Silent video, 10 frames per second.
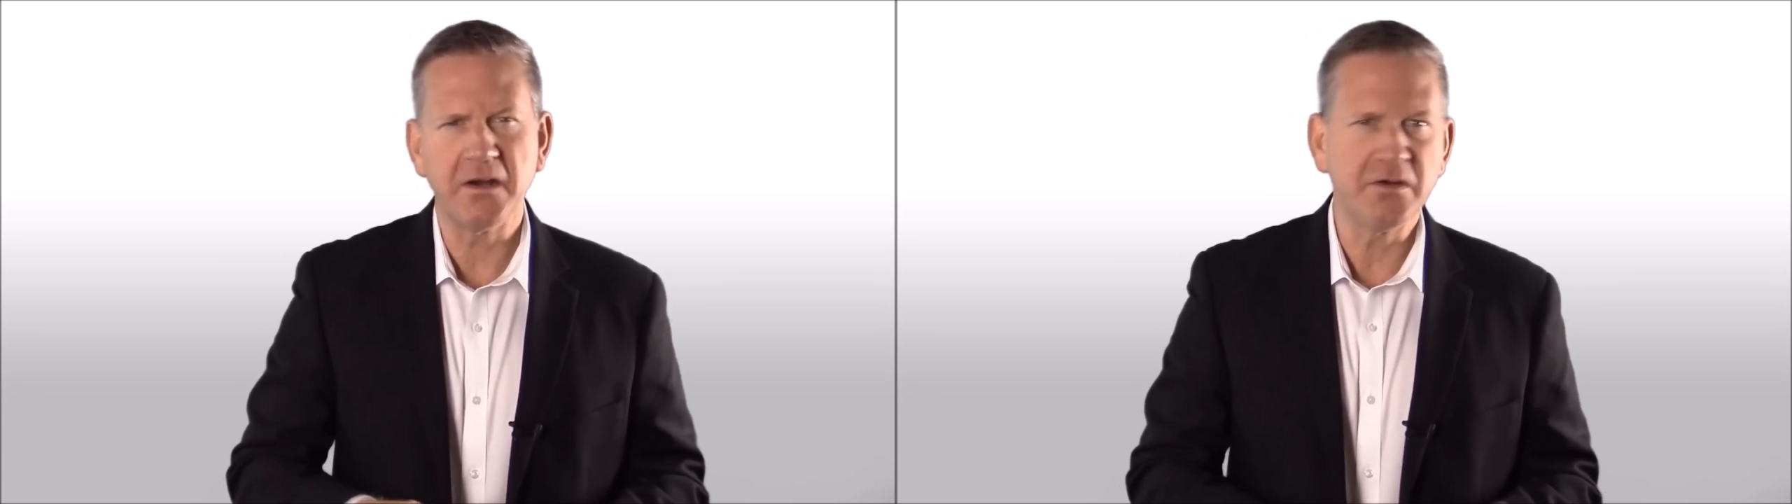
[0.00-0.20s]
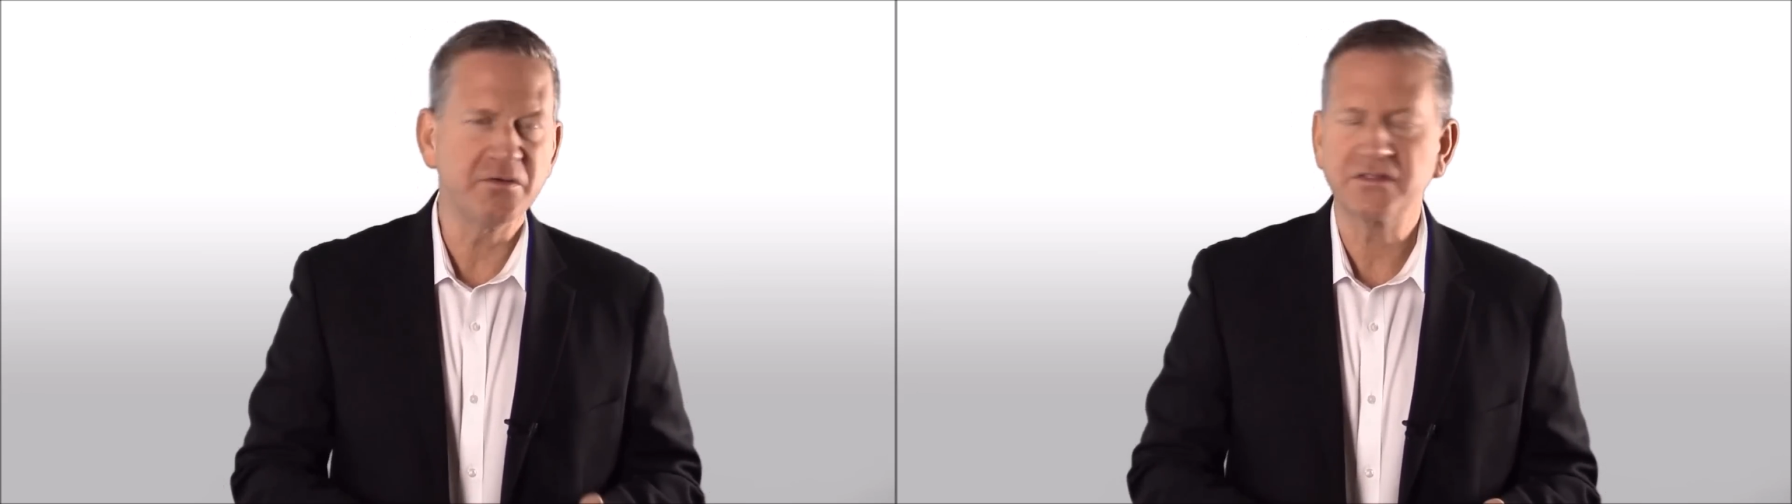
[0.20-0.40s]

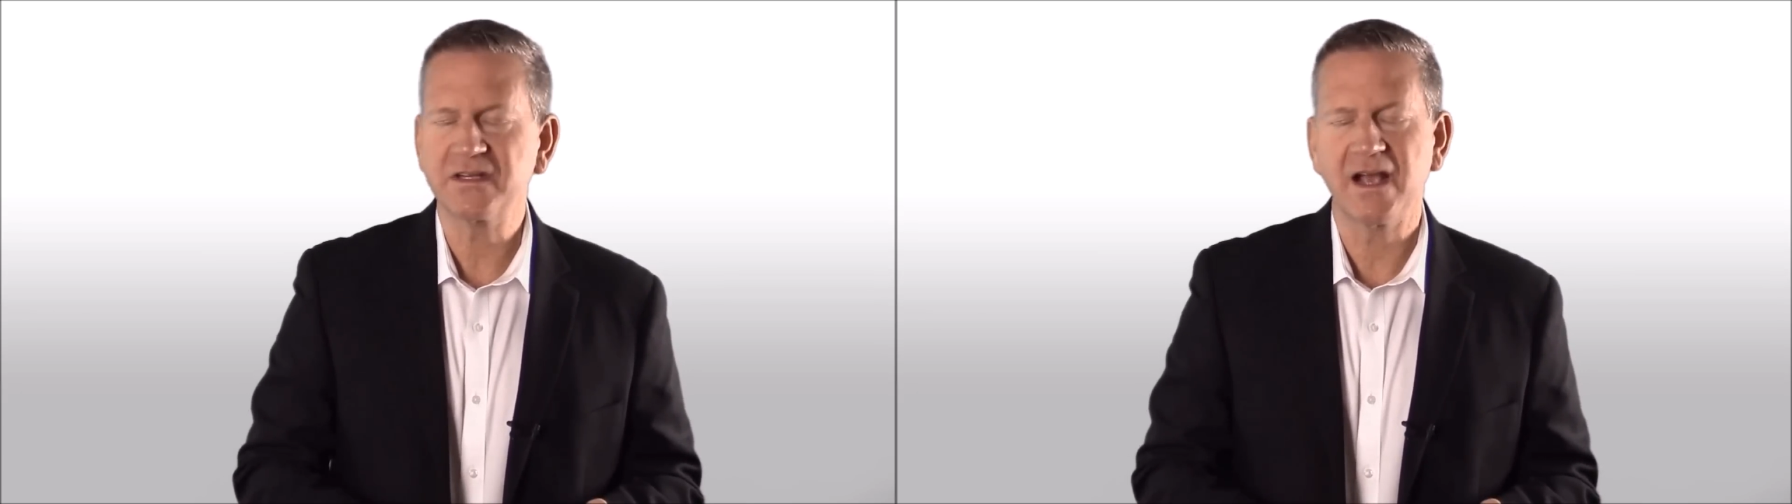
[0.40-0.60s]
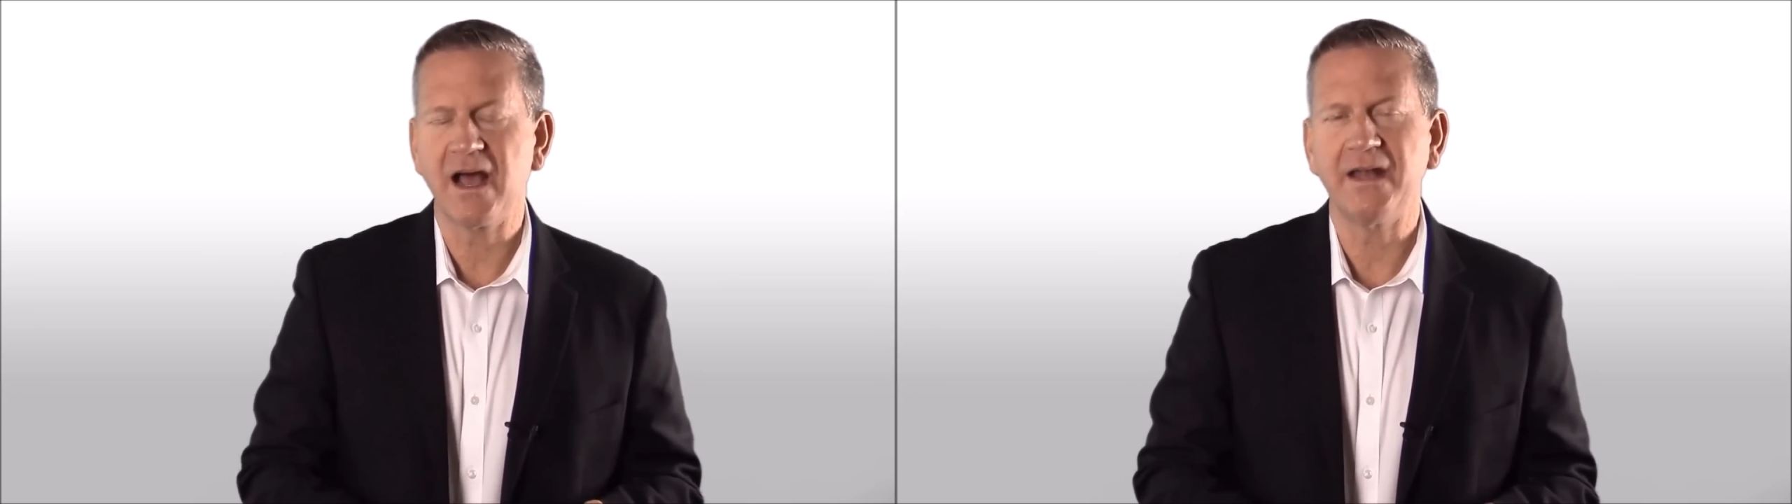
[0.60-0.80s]
news
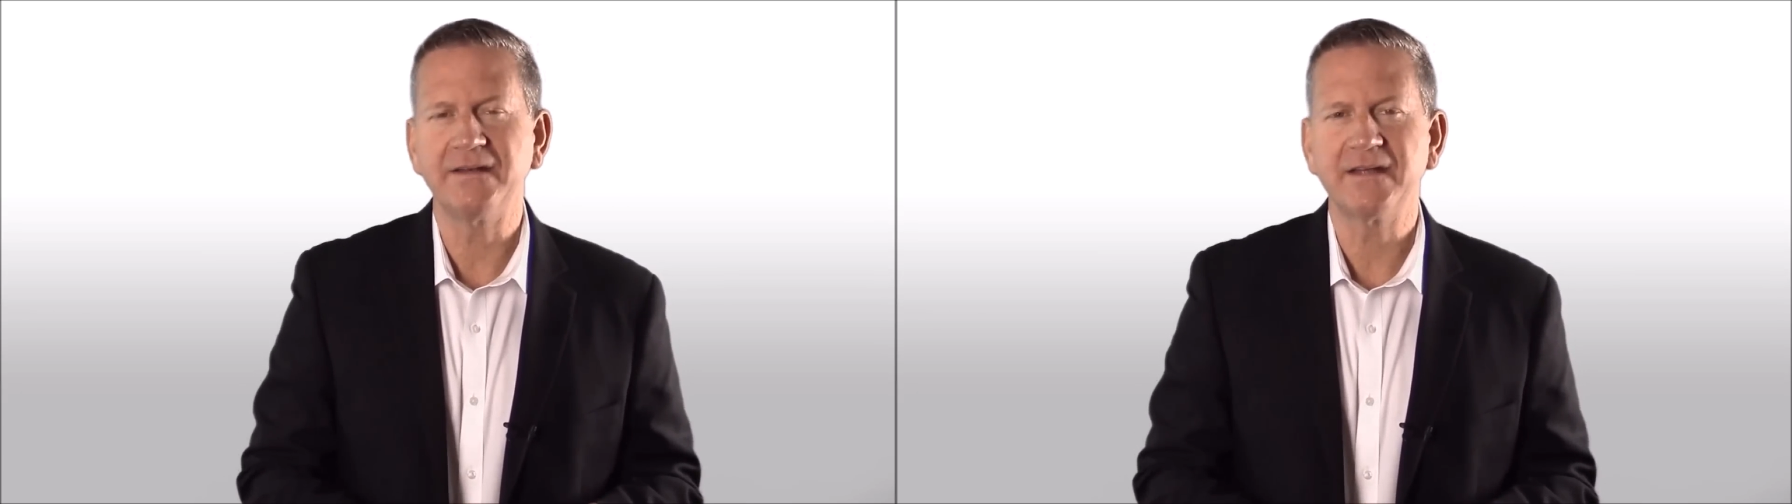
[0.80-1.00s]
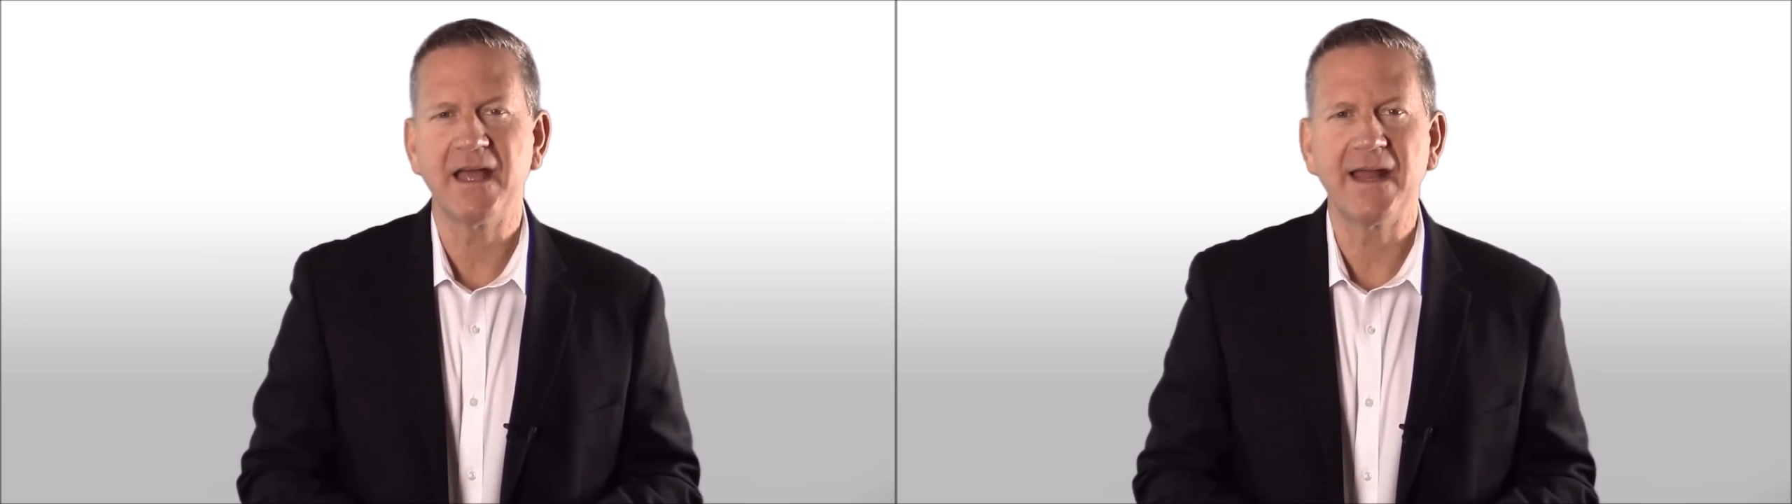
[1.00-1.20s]

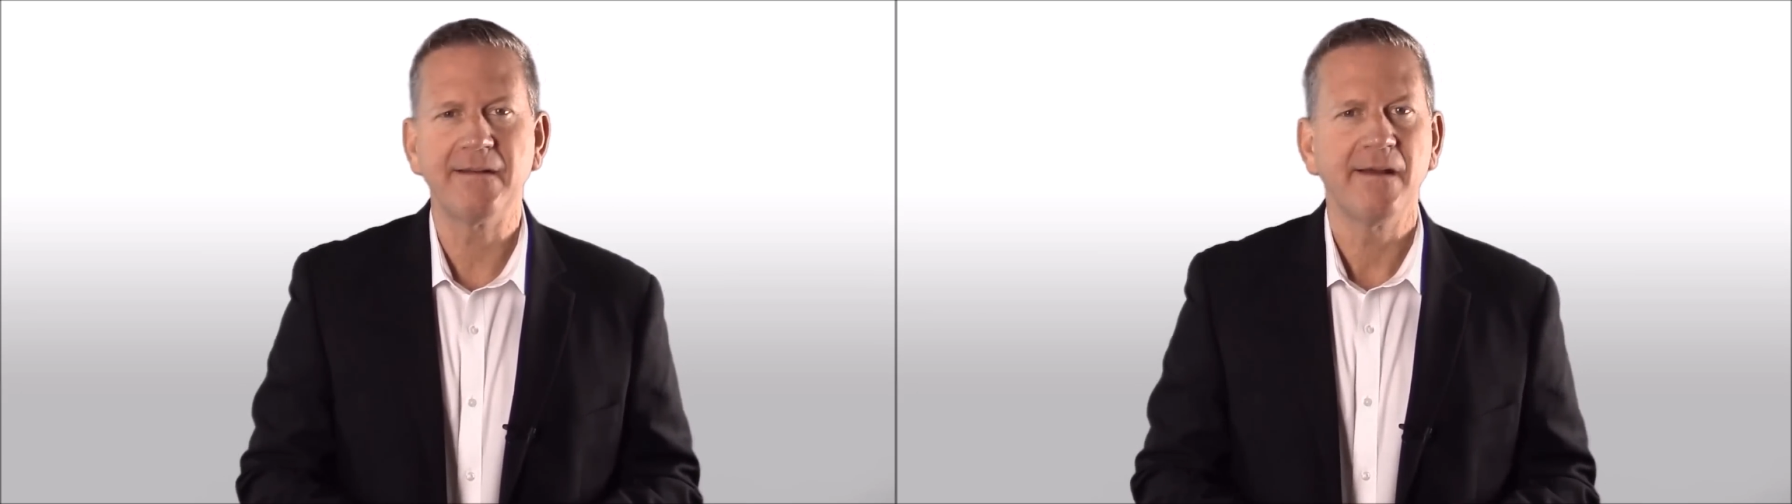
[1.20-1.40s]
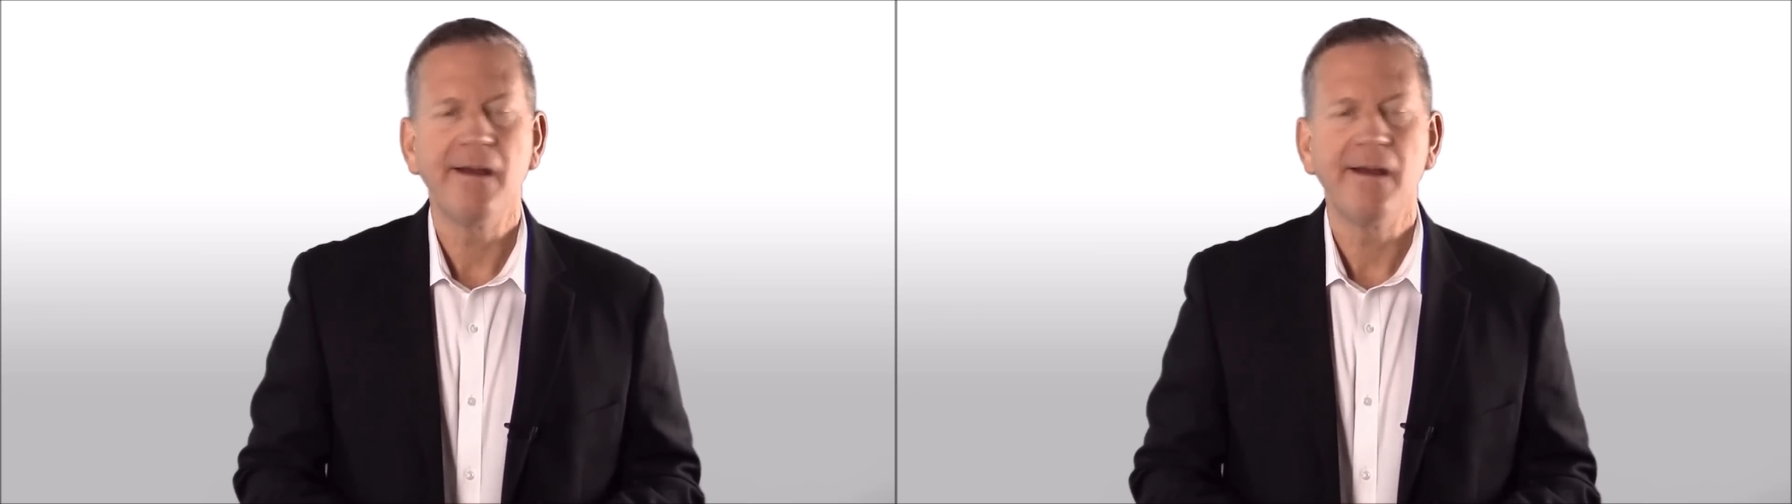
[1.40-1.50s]
content,